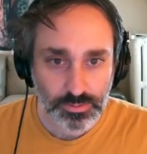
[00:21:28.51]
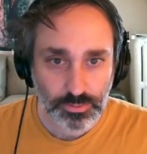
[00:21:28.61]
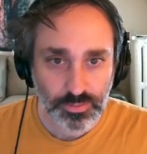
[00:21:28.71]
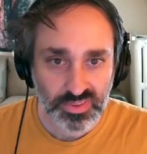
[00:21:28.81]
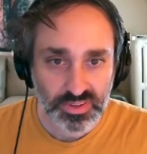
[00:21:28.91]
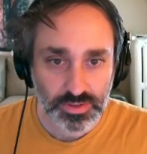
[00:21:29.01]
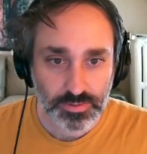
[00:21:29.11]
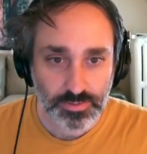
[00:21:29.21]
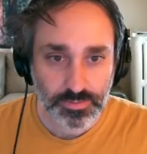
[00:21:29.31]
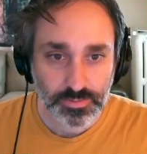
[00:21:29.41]
oops,
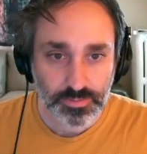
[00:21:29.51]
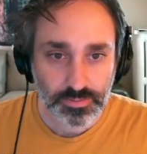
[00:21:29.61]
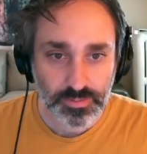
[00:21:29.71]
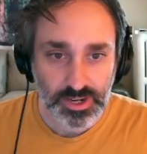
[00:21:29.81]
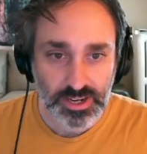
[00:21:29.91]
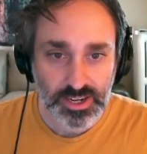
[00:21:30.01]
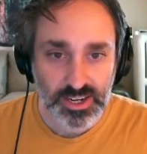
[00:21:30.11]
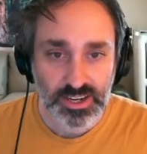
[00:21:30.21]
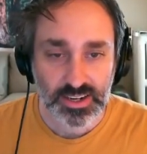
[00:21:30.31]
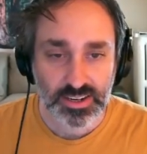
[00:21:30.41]
we
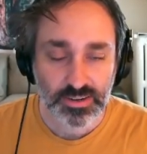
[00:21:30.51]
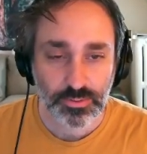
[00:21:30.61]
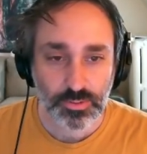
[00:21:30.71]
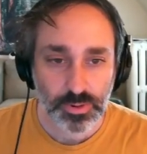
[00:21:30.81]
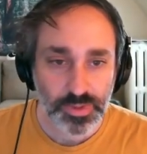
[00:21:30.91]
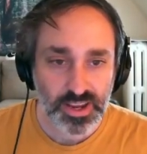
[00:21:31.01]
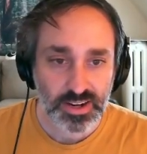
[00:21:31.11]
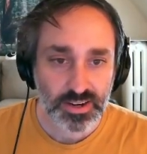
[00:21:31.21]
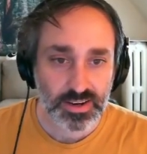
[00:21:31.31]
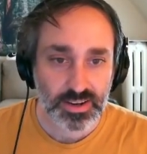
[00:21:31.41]
need to append
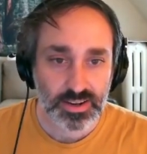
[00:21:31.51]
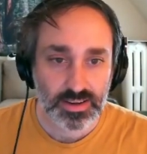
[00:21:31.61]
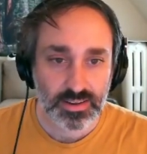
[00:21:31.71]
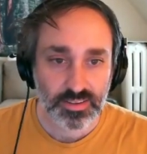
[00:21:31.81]
the